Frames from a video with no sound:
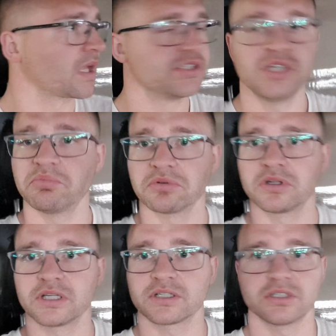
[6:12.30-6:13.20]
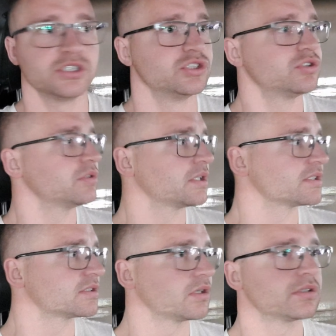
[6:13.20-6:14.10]
Cheap on insurance,
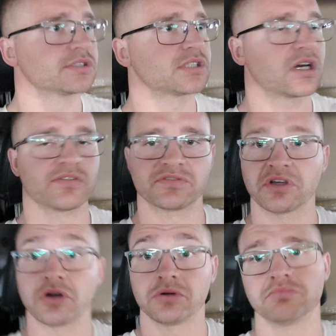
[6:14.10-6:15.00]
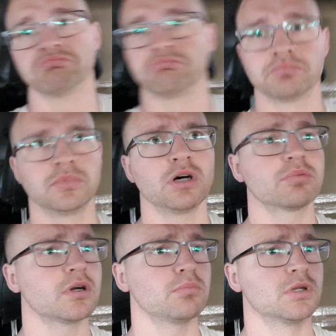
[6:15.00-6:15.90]
all the stuff, so no
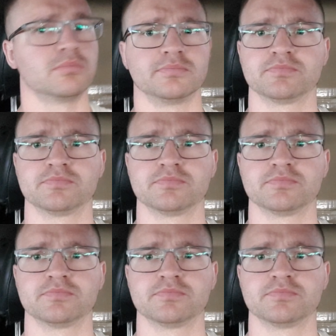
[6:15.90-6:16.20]
problem.